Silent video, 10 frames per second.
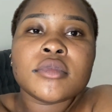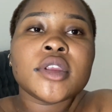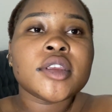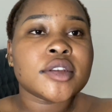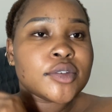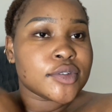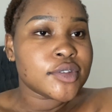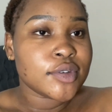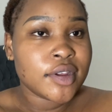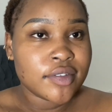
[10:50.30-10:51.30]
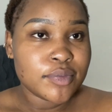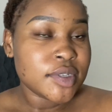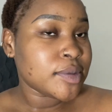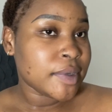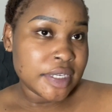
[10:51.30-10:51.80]
and also have me
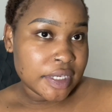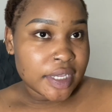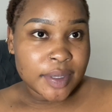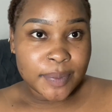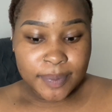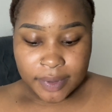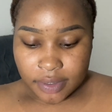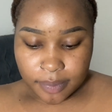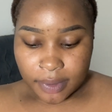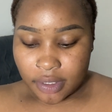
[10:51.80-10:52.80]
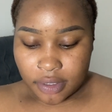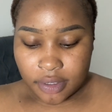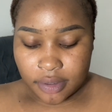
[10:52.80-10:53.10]
smelling like a baby